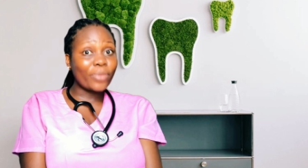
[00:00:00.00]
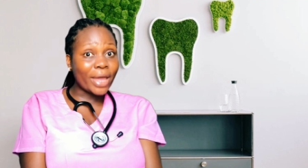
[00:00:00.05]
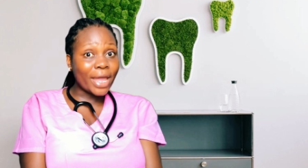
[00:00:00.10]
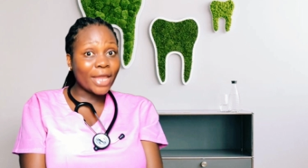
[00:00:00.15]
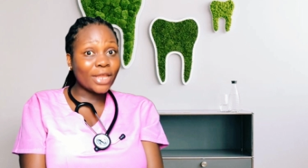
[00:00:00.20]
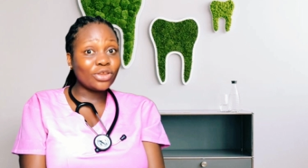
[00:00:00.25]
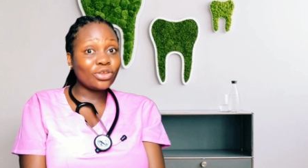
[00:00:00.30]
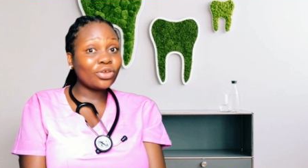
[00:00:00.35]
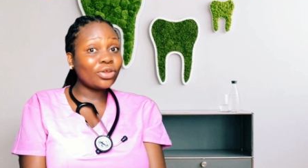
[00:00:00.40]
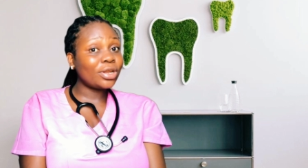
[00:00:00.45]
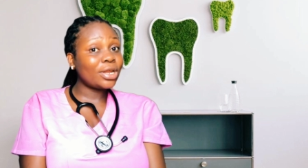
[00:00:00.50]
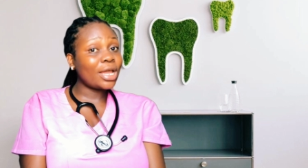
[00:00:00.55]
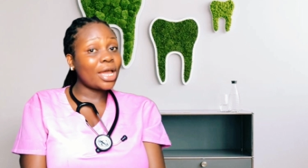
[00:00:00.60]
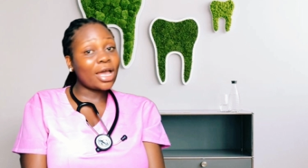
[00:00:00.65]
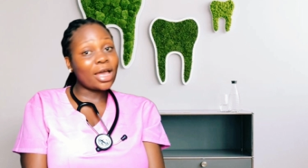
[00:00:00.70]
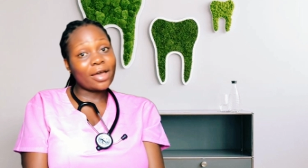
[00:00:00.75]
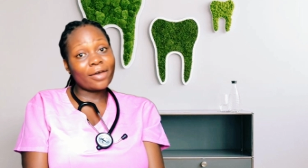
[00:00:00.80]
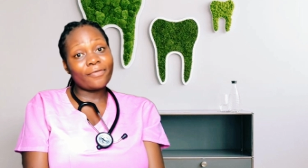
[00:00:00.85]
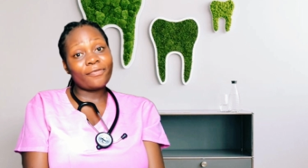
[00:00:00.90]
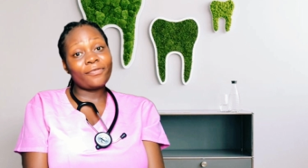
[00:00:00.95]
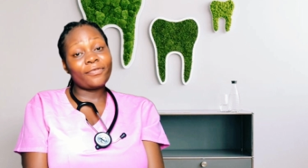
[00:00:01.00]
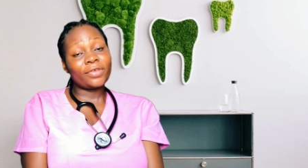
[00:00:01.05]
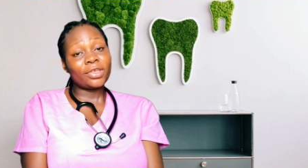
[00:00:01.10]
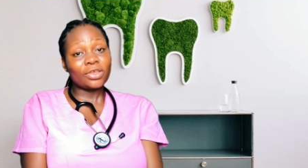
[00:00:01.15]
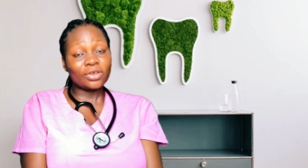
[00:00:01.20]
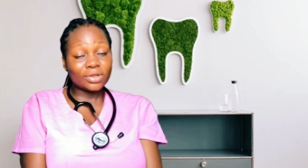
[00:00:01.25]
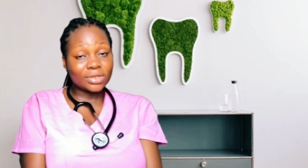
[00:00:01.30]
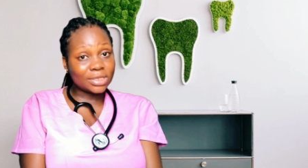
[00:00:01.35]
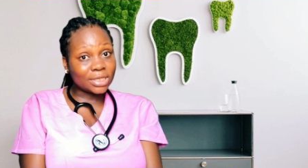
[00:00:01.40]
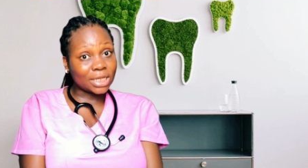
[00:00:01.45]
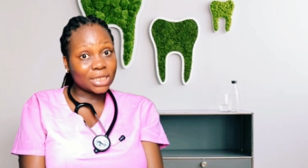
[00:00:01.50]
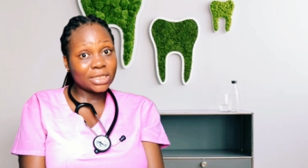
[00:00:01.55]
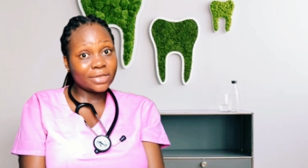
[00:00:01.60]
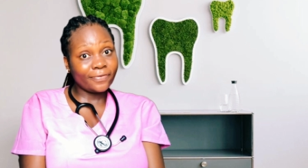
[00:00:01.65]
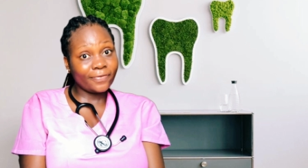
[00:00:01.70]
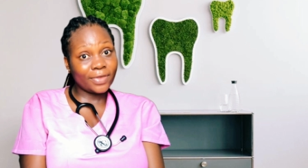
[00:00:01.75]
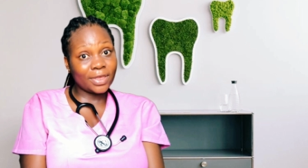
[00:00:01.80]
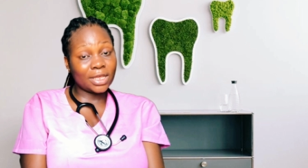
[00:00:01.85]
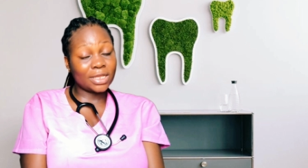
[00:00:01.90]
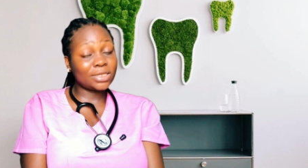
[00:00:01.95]
and you already have your
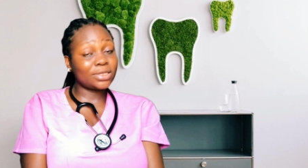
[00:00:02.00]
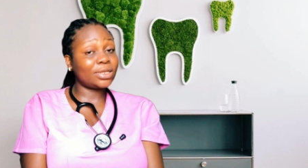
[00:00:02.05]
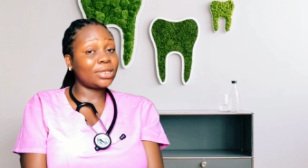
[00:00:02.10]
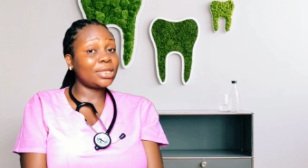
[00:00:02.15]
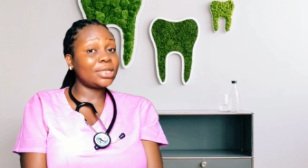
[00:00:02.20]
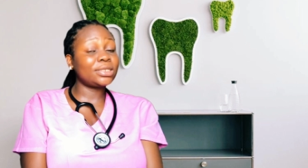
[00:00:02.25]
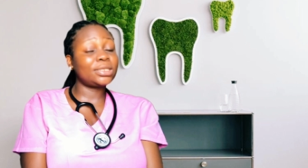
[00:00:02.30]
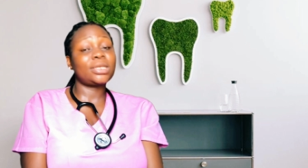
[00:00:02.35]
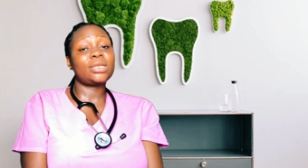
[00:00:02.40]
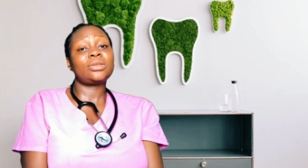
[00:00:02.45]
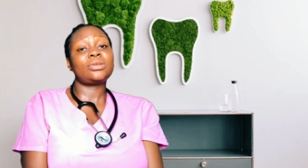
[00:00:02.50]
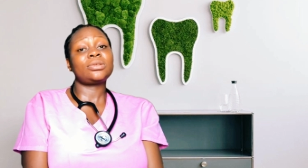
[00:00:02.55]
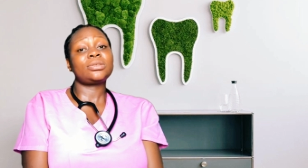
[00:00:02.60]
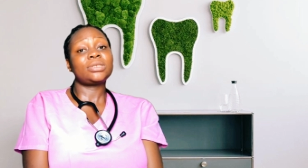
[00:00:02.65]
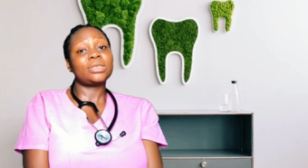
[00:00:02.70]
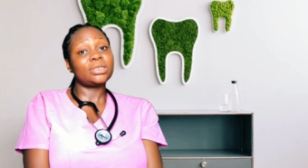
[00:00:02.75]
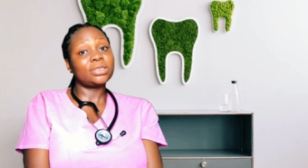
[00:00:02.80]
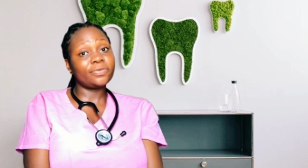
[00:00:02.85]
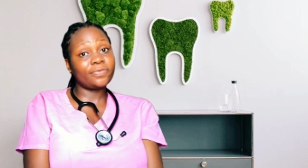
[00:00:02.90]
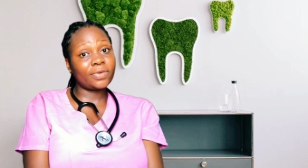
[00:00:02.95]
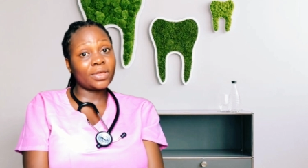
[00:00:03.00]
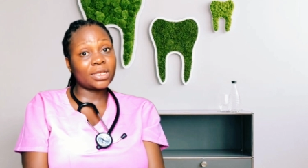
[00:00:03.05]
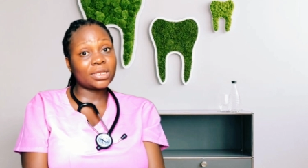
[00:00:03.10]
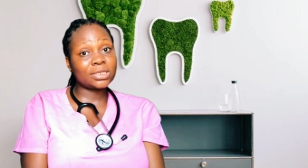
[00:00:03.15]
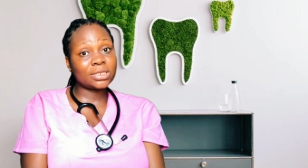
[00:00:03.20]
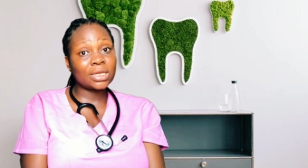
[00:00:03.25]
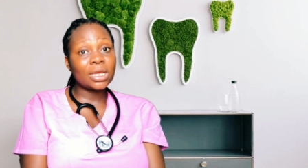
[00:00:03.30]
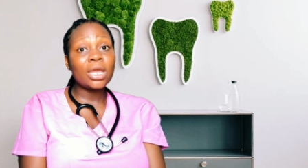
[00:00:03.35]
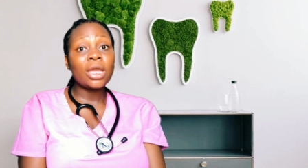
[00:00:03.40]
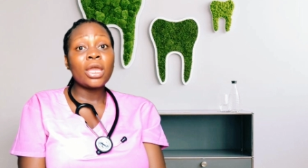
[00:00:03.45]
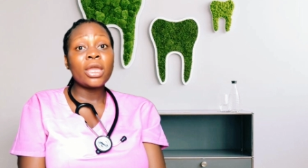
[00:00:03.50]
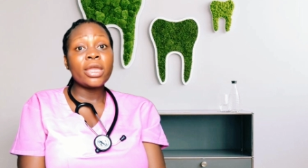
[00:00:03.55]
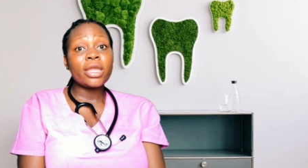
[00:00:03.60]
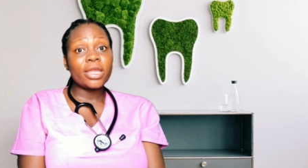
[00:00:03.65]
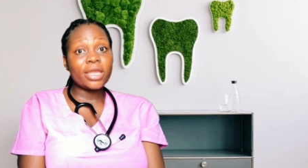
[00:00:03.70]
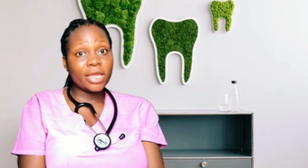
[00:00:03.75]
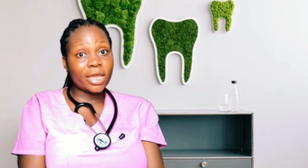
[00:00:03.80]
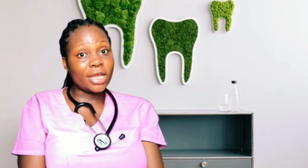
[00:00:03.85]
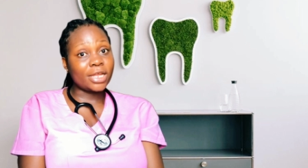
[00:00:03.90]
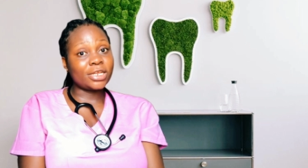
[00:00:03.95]
certificate, your dental nurse certificate
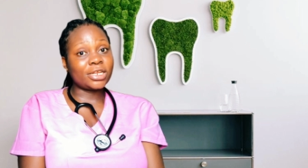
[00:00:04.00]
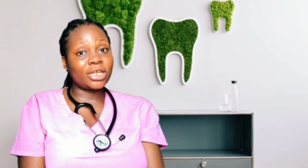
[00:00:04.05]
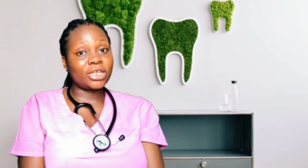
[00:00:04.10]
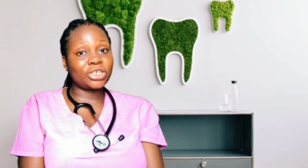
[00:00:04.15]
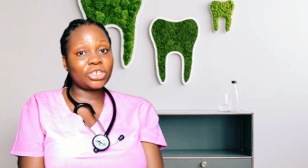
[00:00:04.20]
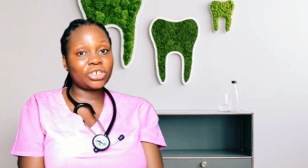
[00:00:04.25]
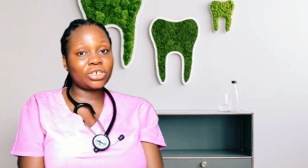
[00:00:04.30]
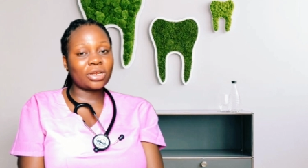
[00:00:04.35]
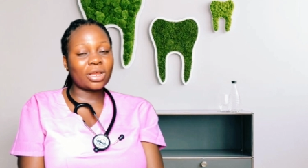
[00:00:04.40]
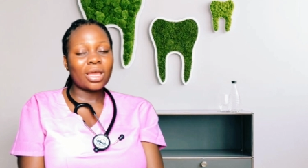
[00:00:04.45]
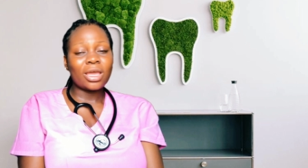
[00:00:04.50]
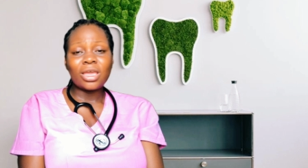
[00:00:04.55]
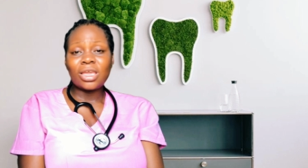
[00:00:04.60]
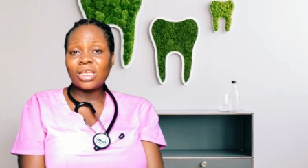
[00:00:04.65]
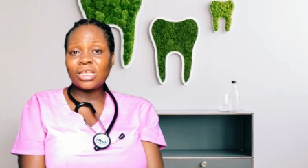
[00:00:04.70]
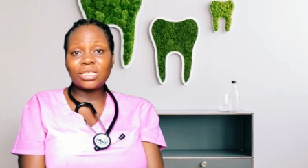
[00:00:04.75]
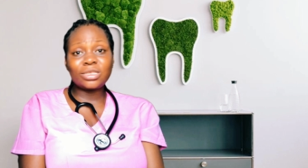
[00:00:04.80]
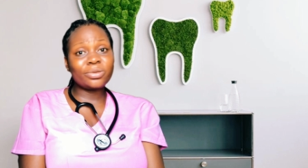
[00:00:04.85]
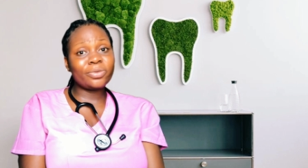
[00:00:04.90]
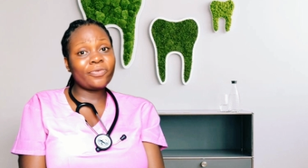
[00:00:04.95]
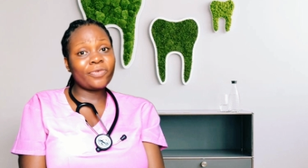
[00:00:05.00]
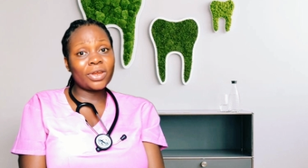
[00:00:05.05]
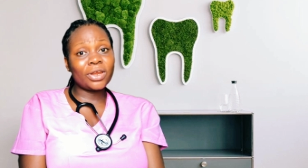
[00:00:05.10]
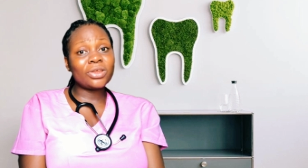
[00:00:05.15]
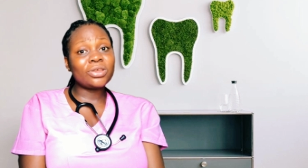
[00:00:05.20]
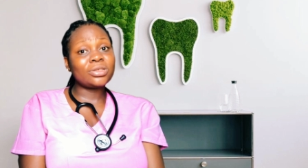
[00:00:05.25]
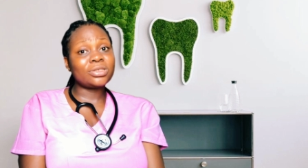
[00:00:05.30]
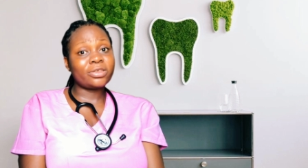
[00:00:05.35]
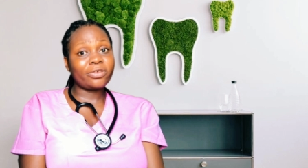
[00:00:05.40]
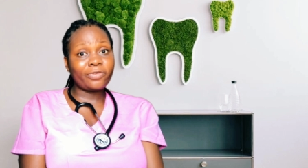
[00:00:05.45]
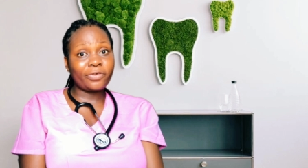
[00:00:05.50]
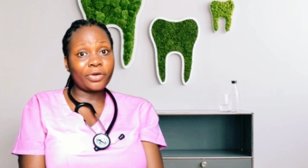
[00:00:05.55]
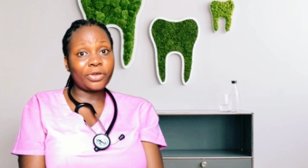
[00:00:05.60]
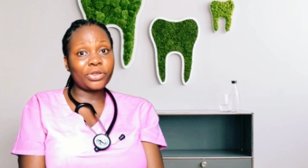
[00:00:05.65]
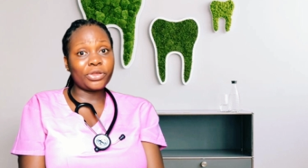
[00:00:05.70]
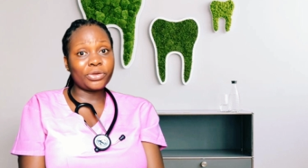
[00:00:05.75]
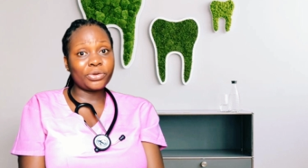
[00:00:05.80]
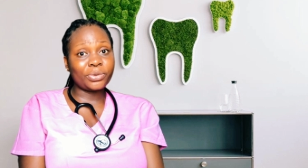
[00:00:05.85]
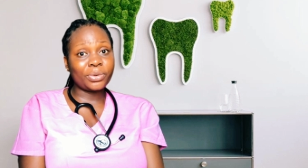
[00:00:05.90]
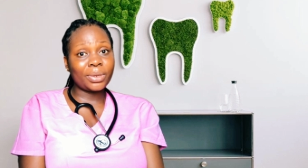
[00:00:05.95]
here in Nigeria, it will be very easy for
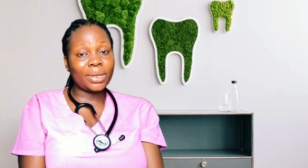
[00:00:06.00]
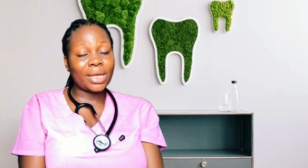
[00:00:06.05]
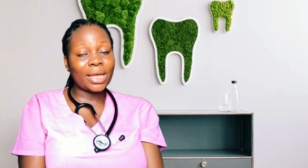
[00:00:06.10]
you.